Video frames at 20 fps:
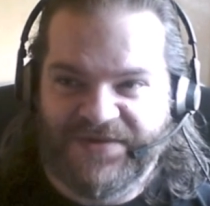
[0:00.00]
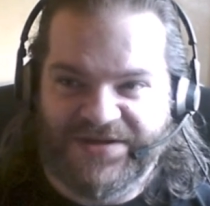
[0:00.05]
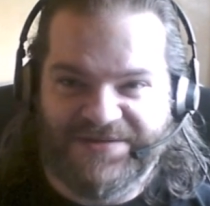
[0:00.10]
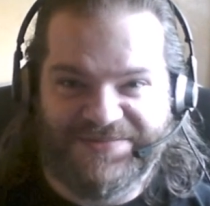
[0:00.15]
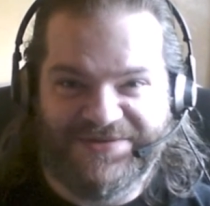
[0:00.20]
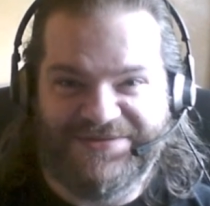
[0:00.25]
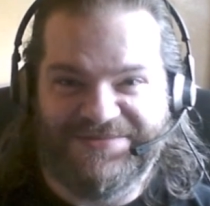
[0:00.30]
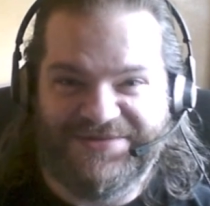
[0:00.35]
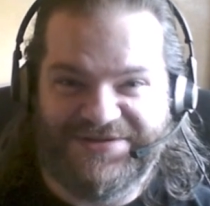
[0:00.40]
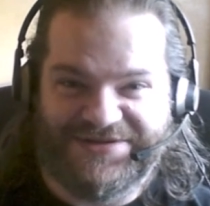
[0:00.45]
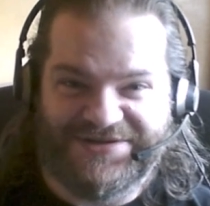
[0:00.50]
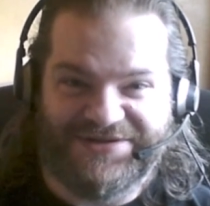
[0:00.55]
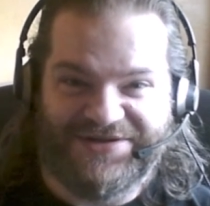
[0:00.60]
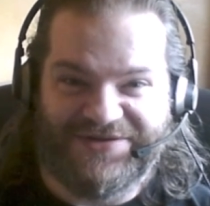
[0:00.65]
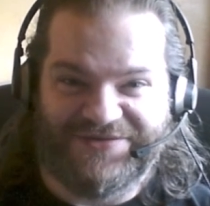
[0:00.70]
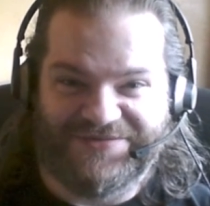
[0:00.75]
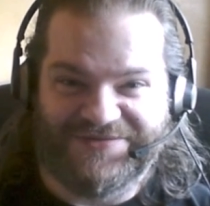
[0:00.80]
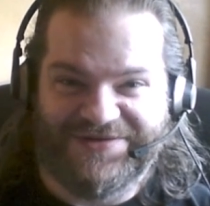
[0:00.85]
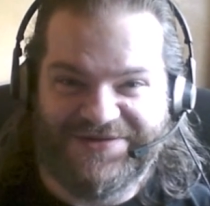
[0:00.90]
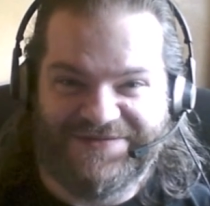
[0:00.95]
A
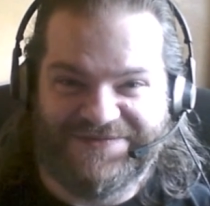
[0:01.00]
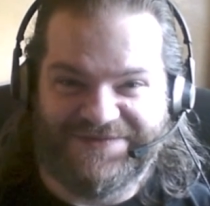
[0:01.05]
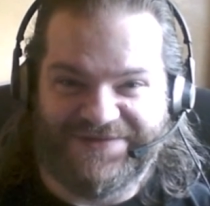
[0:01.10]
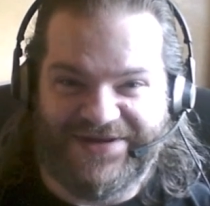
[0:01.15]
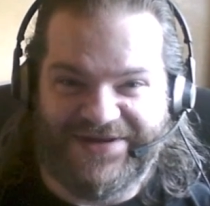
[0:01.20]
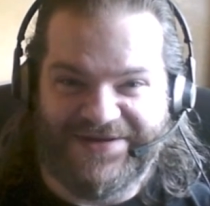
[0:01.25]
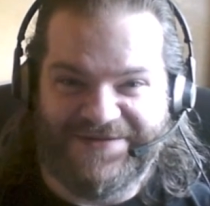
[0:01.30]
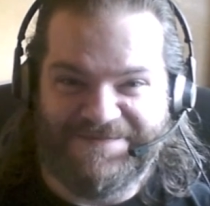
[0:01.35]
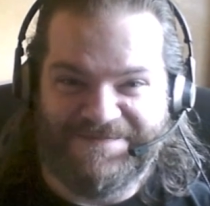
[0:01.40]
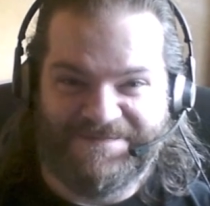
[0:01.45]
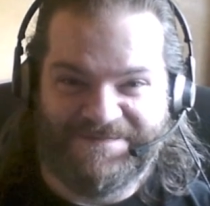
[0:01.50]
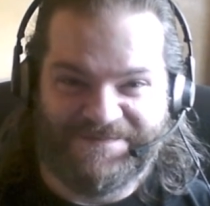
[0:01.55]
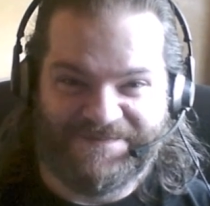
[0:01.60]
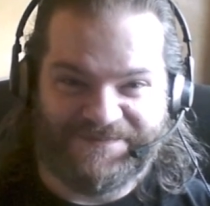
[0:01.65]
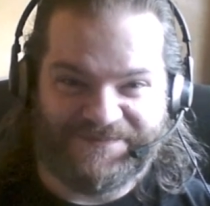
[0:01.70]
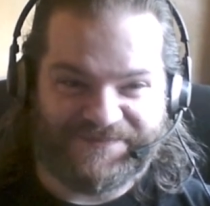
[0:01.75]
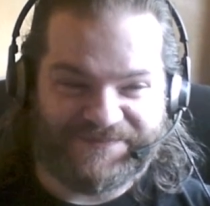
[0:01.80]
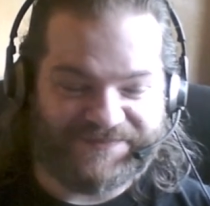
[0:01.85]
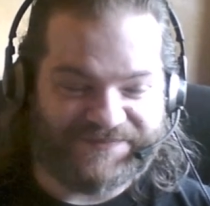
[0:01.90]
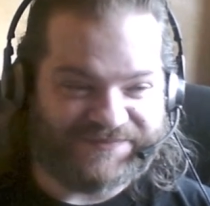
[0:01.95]
BBC Three fan
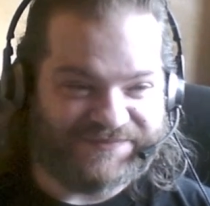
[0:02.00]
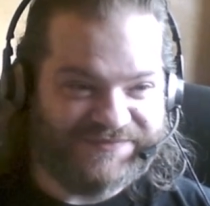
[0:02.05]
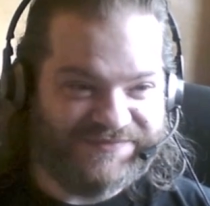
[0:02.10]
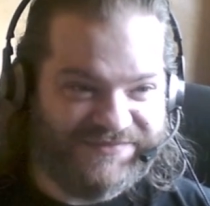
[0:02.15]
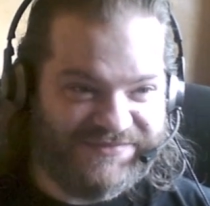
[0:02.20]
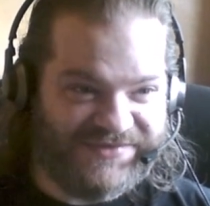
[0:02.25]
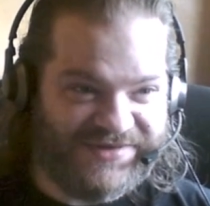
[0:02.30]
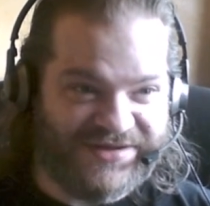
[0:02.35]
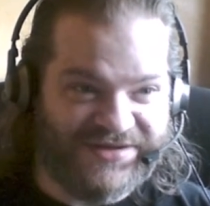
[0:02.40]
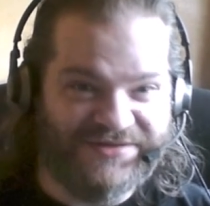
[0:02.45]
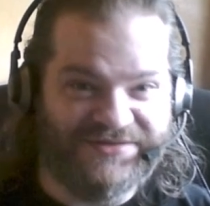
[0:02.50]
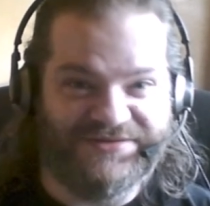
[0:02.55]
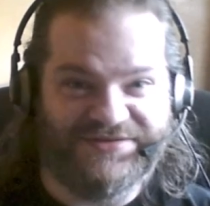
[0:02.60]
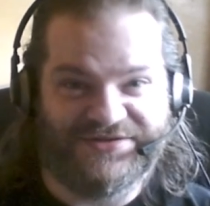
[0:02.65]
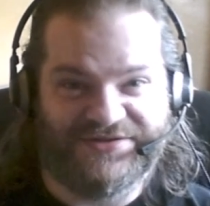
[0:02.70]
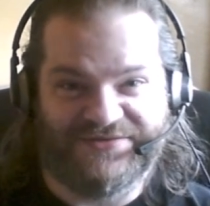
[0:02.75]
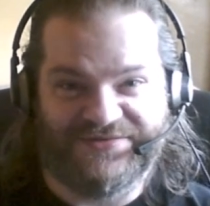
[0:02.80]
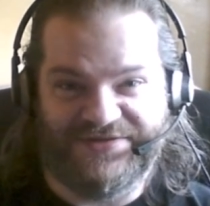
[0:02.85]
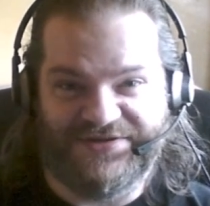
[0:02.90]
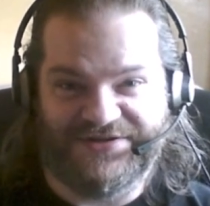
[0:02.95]
who
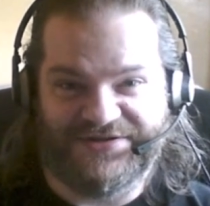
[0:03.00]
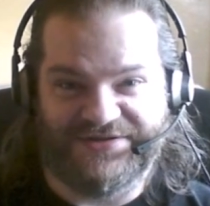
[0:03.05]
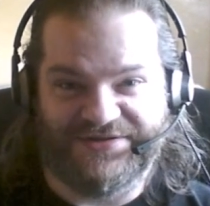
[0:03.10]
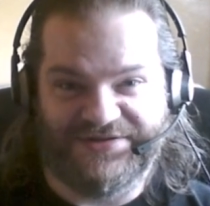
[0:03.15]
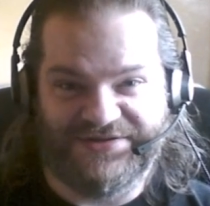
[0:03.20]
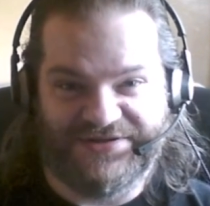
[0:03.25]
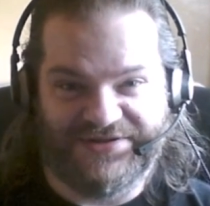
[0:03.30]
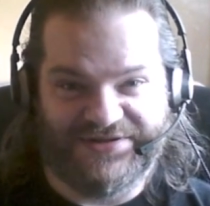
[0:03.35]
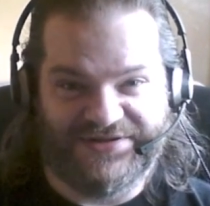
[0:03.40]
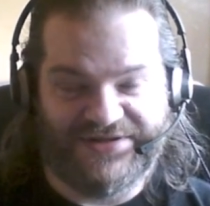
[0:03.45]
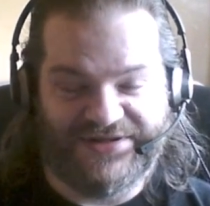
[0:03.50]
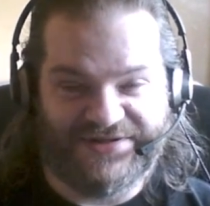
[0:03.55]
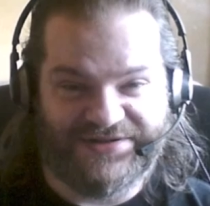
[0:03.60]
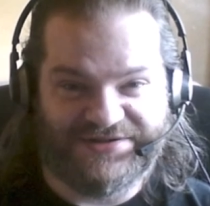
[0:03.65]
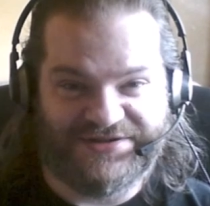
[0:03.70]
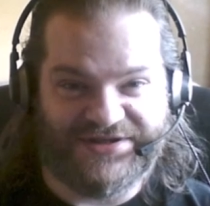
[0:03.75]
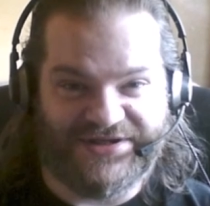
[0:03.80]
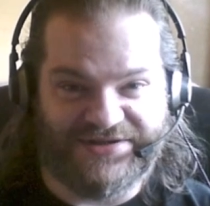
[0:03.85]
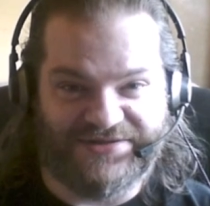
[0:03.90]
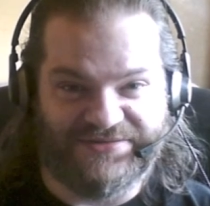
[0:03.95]
is criticising
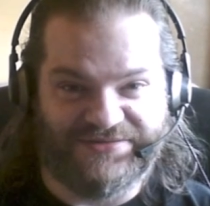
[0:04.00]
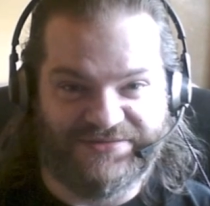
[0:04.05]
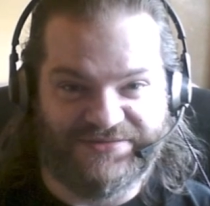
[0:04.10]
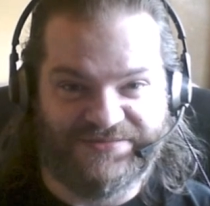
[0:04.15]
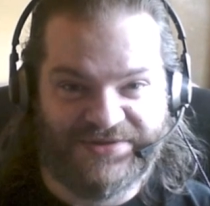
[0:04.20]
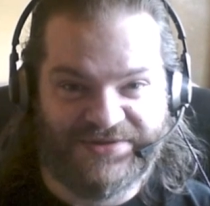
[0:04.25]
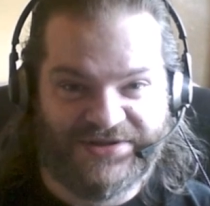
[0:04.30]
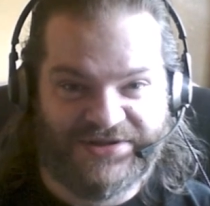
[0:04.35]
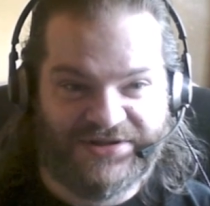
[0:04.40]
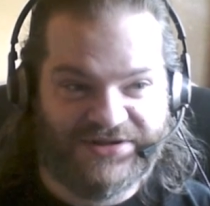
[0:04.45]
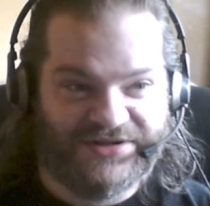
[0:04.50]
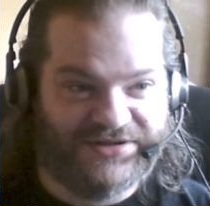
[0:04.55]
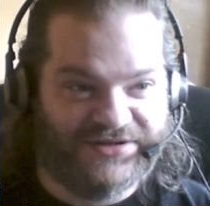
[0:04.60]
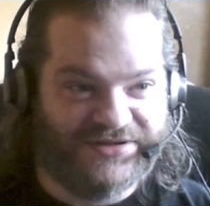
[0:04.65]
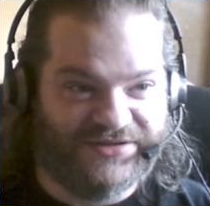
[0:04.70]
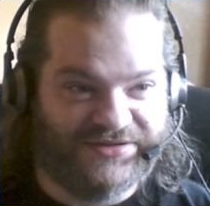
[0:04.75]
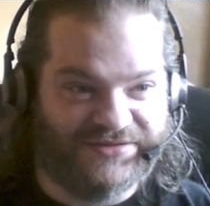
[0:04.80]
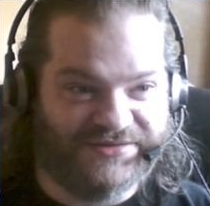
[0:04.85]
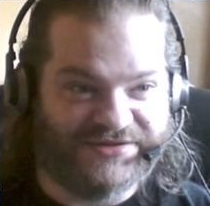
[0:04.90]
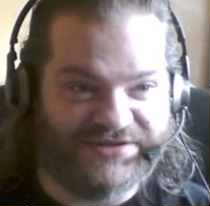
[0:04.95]
another channel
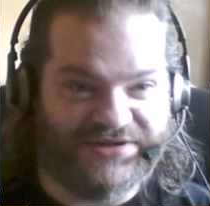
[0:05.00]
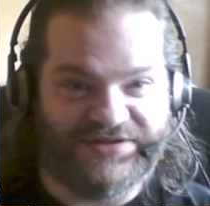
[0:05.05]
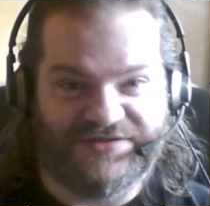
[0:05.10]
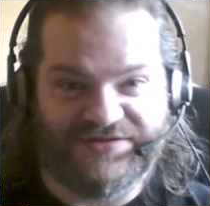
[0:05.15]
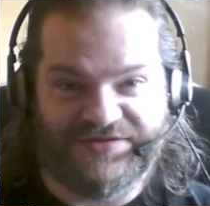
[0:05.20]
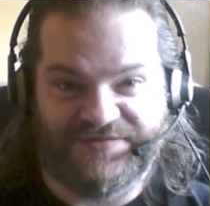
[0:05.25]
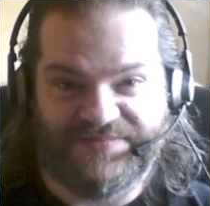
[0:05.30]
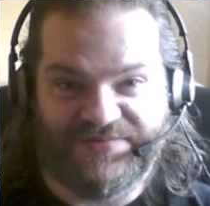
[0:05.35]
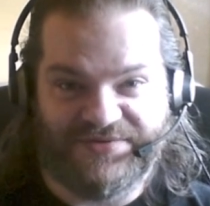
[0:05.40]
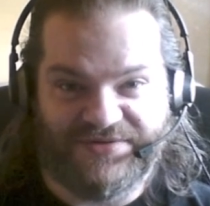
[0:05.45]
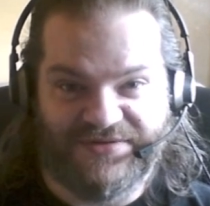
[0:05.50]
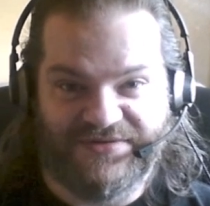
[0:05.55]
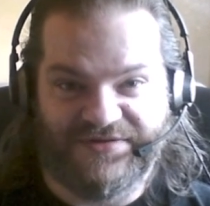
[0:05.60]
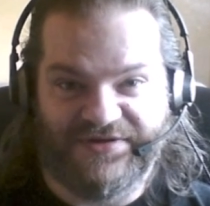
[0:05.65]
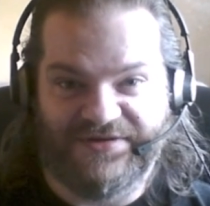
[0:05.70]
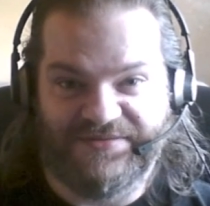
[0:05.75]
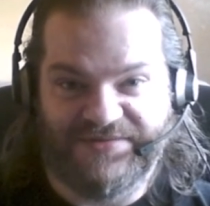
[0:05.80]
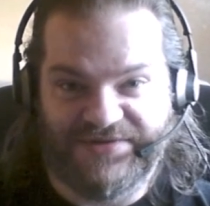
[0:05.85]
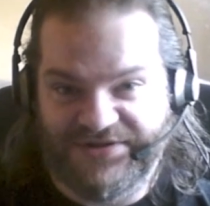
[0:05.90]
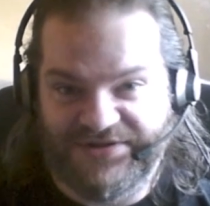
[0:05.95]
or a television
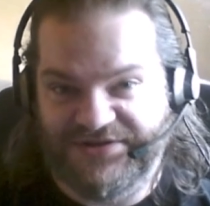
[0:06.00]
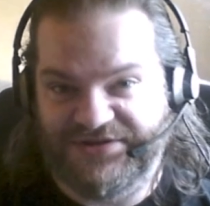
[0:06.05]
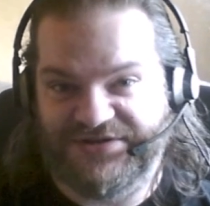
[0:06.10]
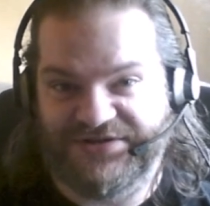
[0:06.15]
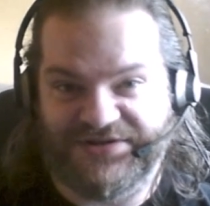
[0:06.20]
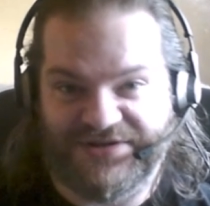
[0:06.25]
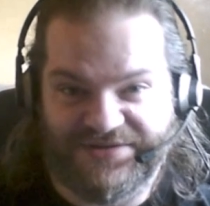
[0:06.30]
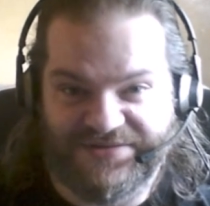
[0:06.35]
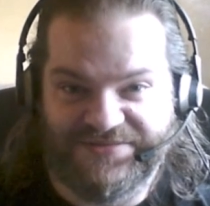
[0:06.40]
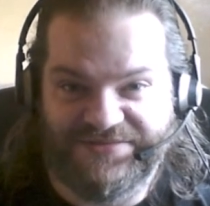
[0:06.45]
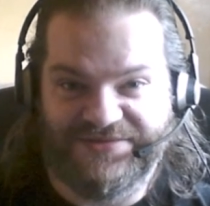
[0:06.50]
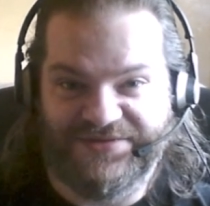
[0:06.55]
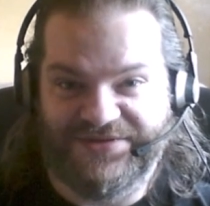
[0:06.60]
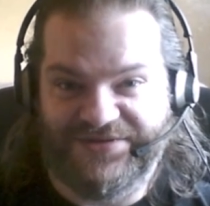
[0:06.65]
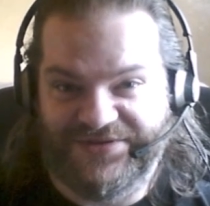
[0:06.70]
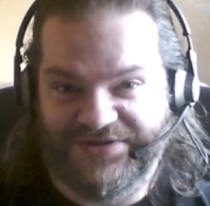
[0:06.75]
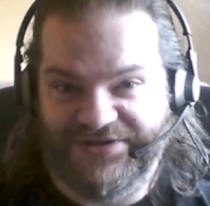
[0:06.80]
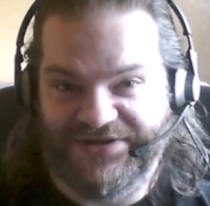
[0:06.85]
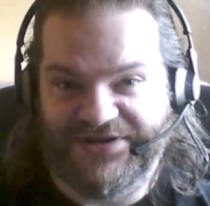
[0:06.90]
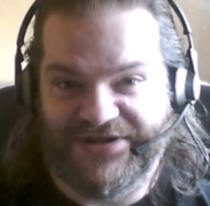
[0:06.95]
programme that is shown
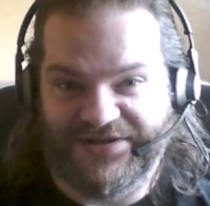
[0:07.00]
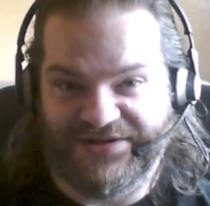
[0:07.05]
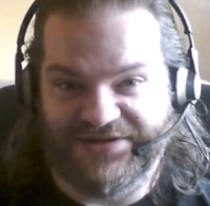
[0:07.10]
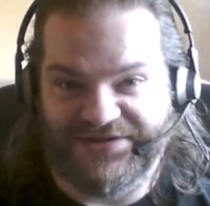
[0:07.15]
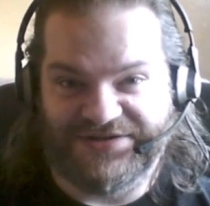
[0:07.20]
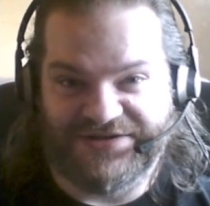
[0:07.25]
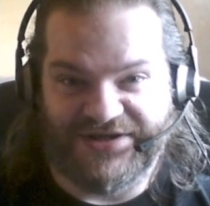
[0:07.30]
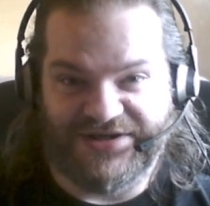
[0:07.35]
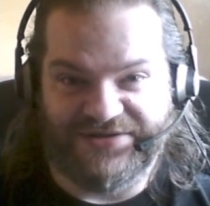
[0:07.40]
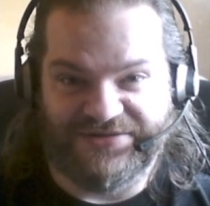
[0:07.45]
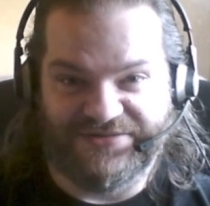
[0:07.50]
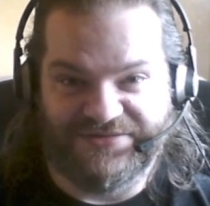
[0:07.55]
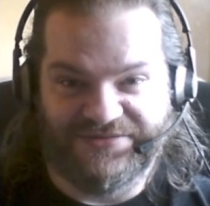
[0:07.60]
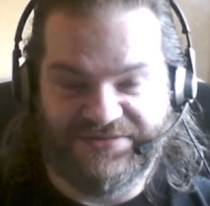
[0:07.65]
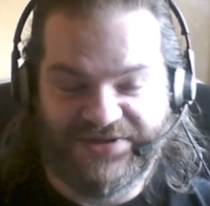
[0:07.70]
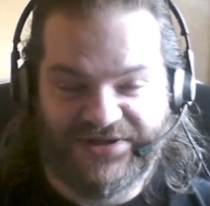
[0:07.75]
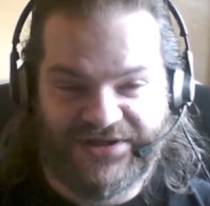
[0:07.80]
on another channel